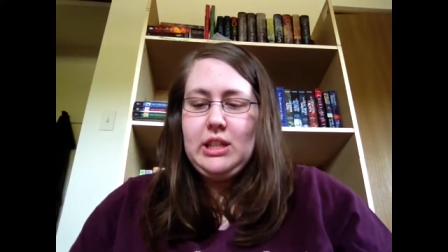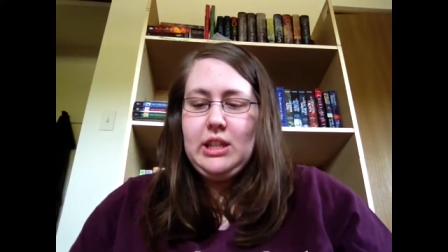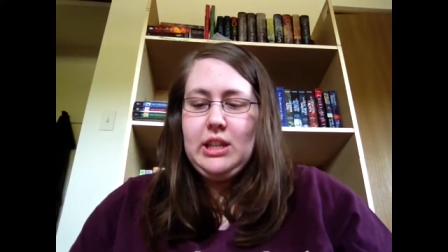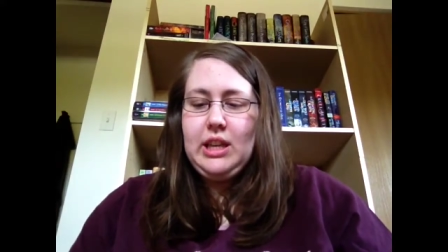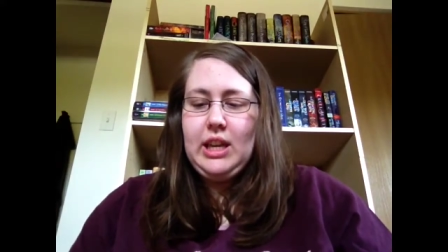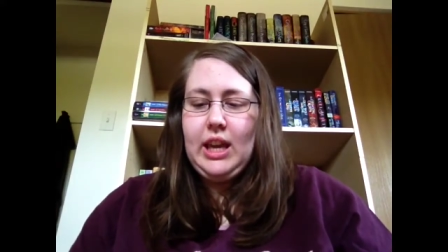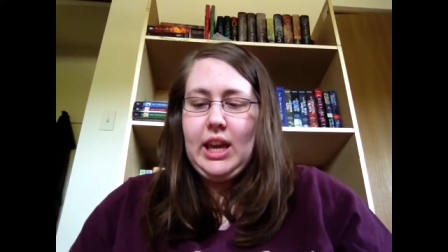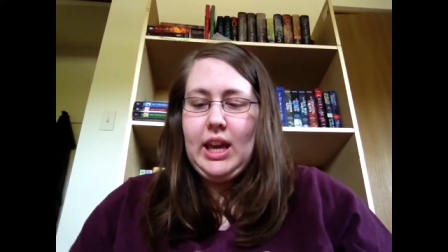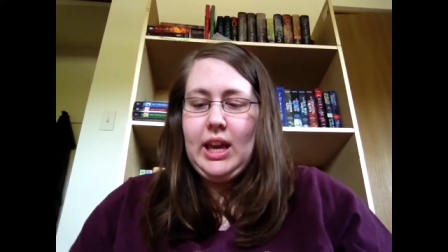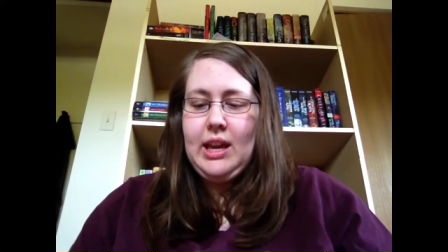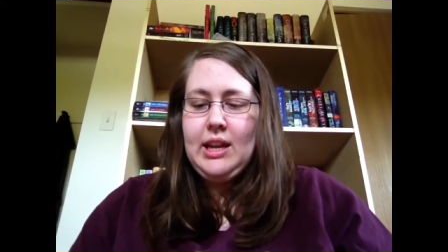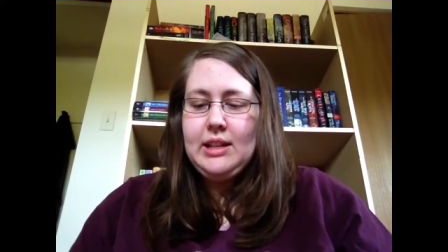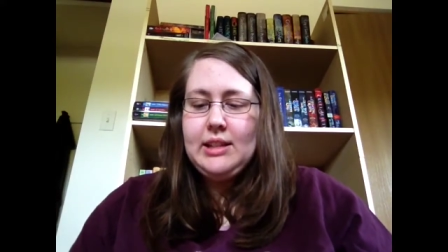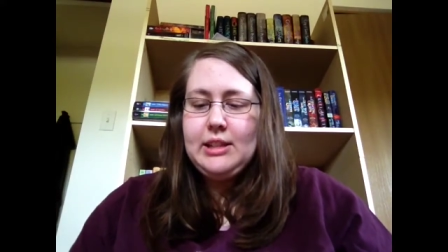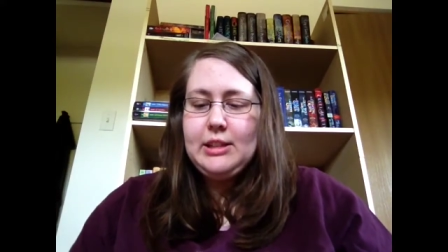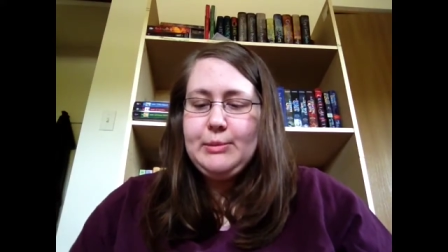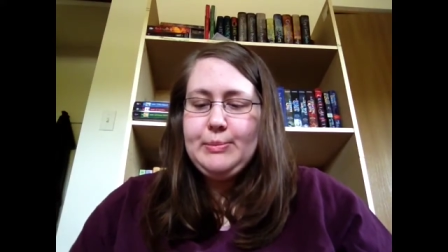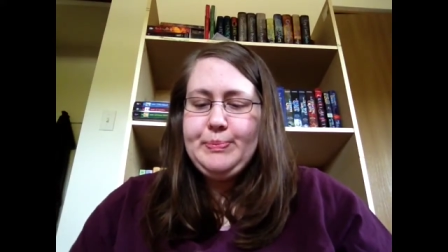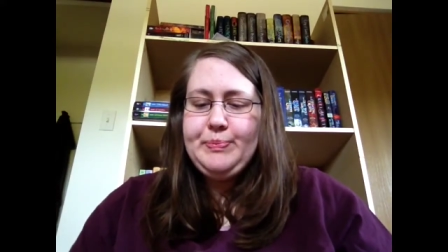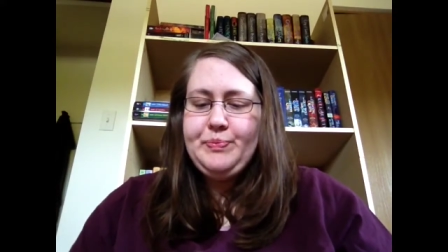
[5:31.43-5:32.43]

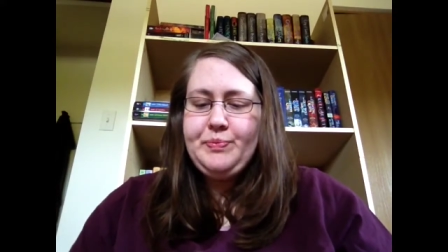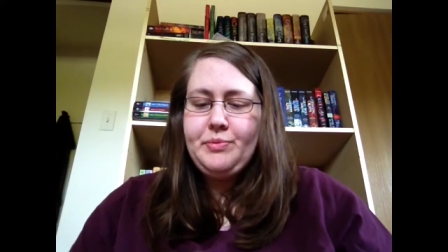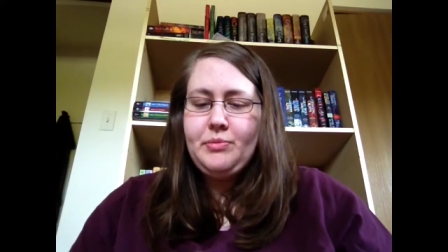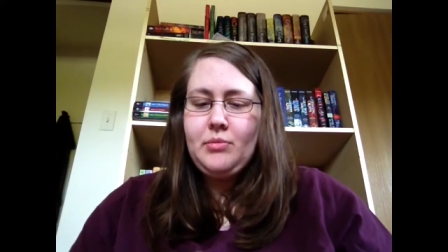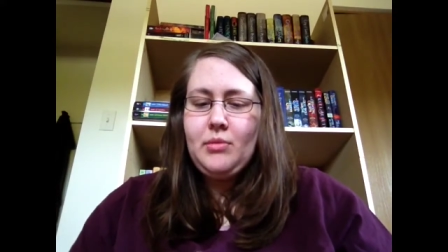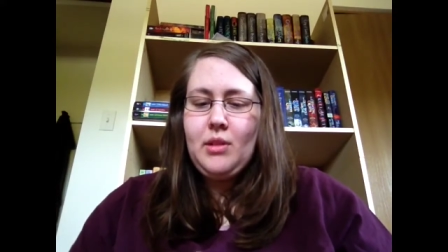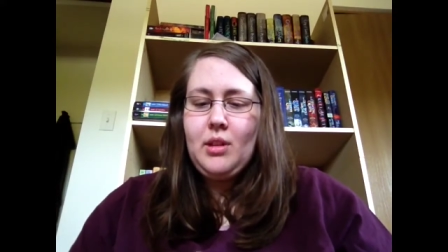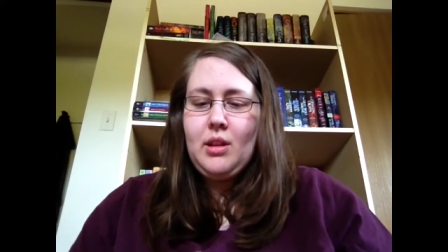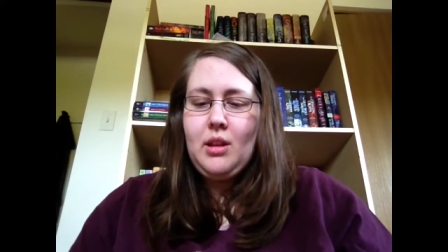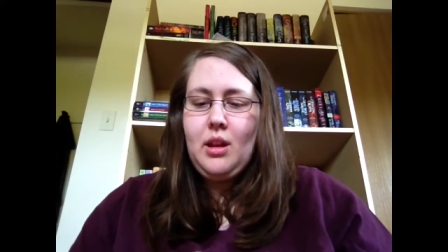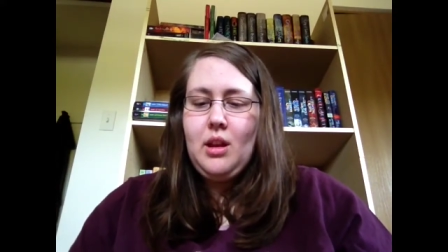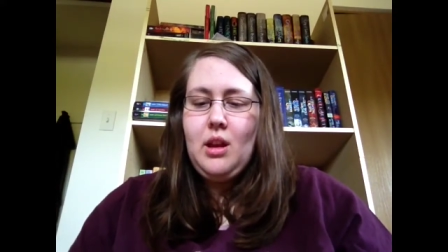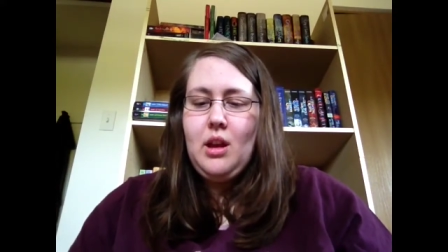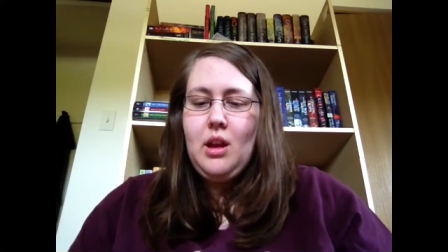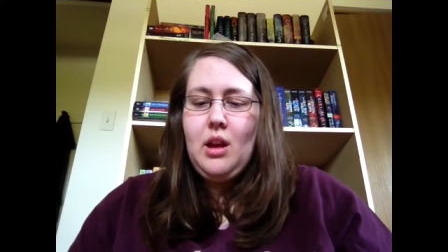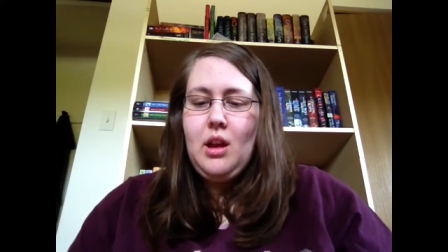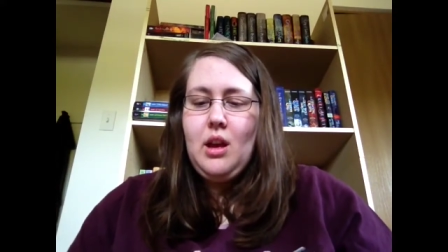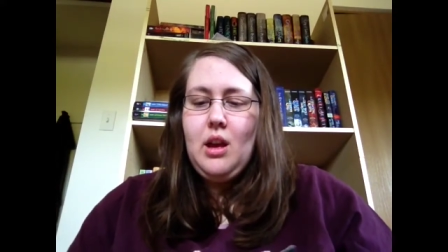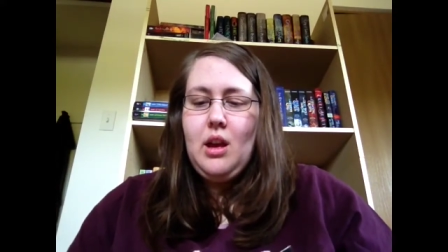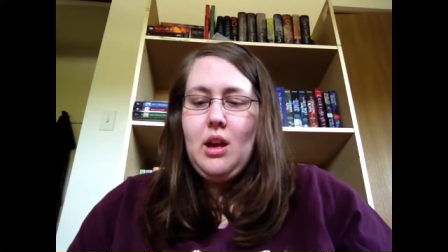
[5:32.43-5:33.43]
Kings,
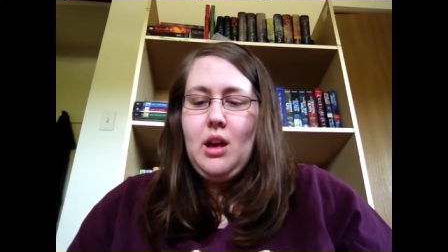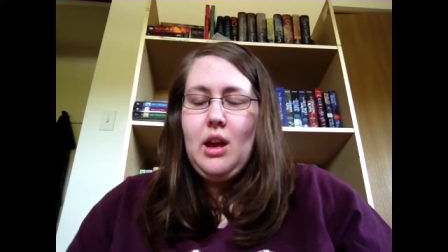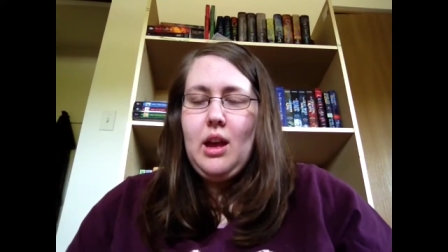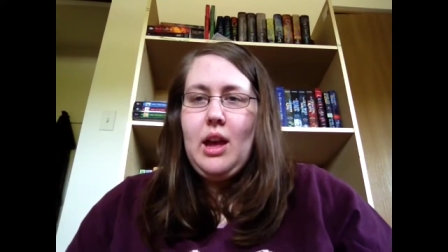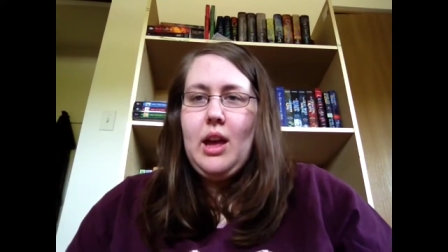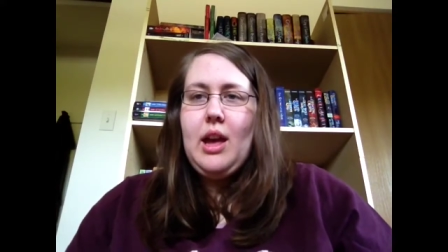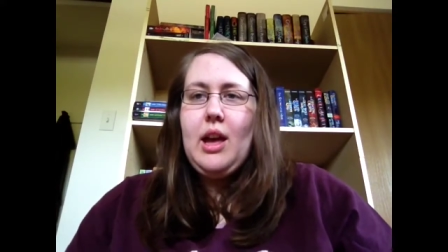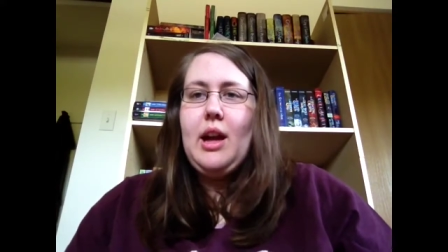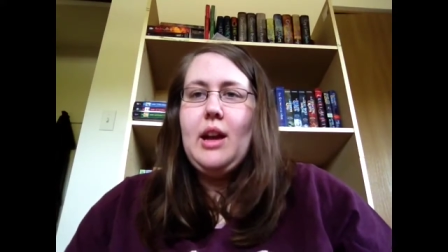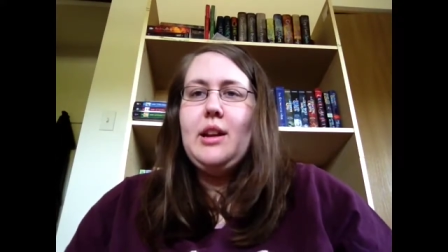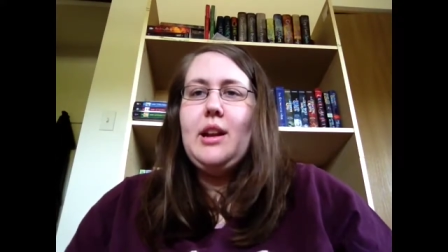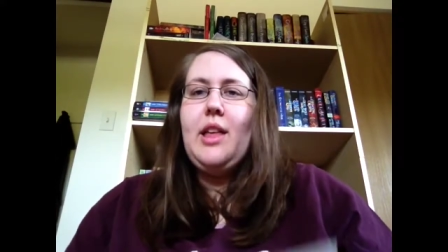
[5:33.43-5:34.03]
and